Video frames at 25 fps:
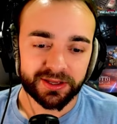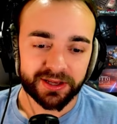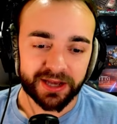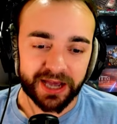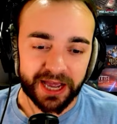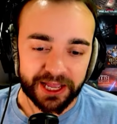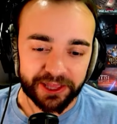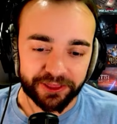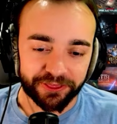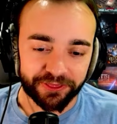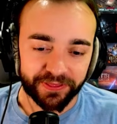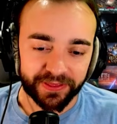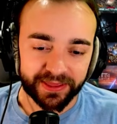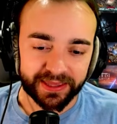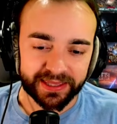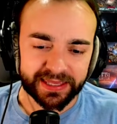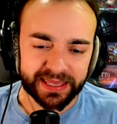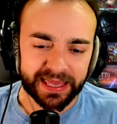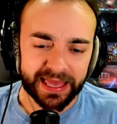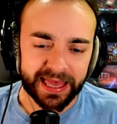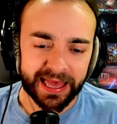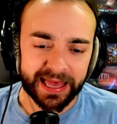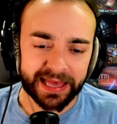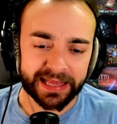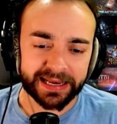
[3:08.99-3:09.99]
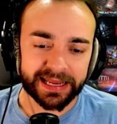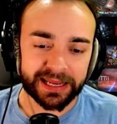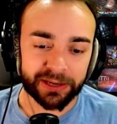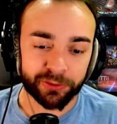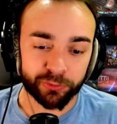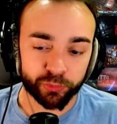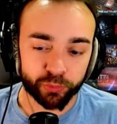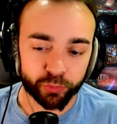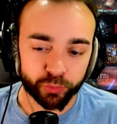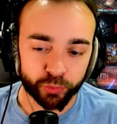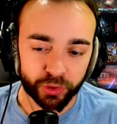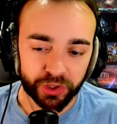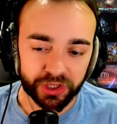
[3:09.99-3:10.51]
I think, had a
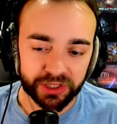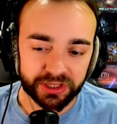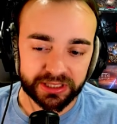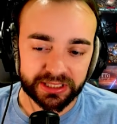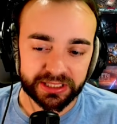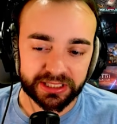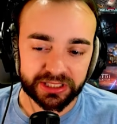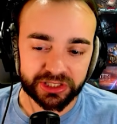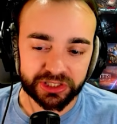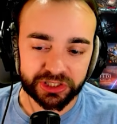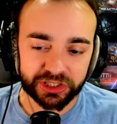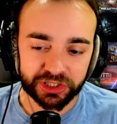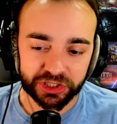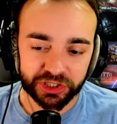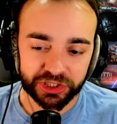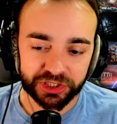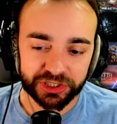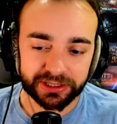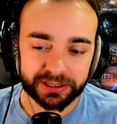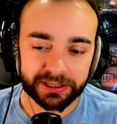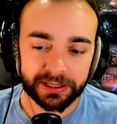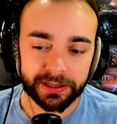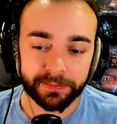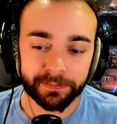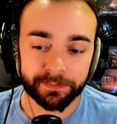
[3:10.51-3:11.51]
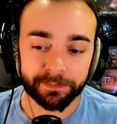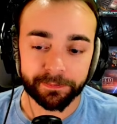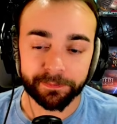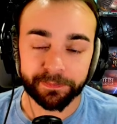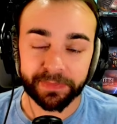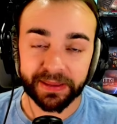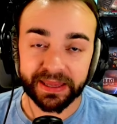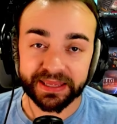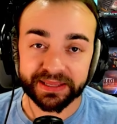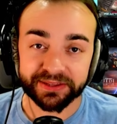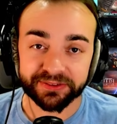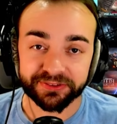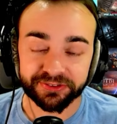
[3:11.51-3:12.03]
really good
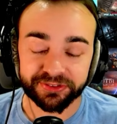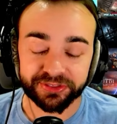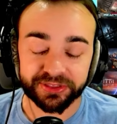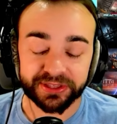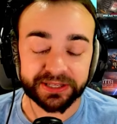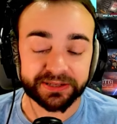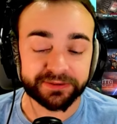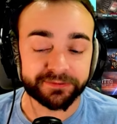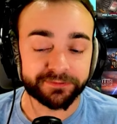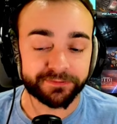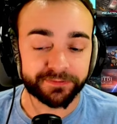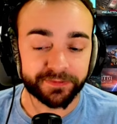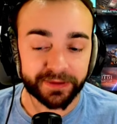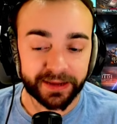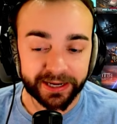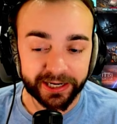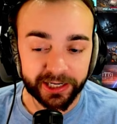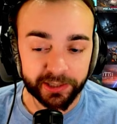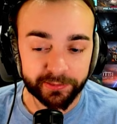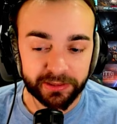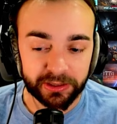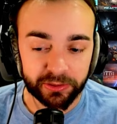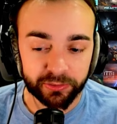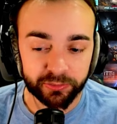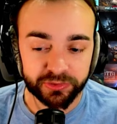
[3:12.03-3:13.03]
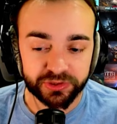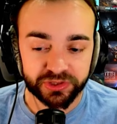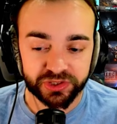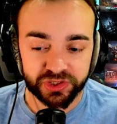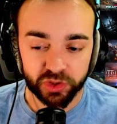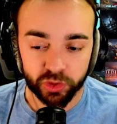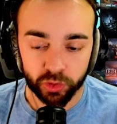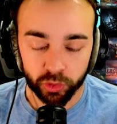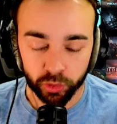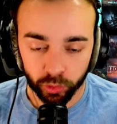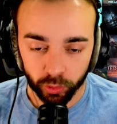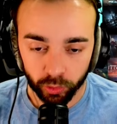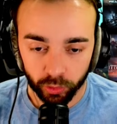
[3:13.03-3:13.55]
base. The environment was
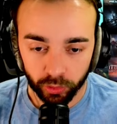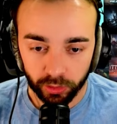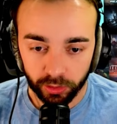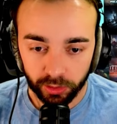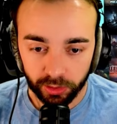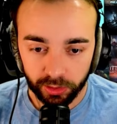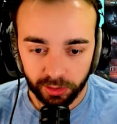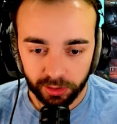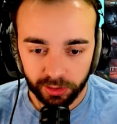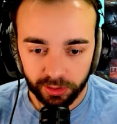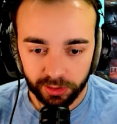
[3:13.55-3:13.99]
cool,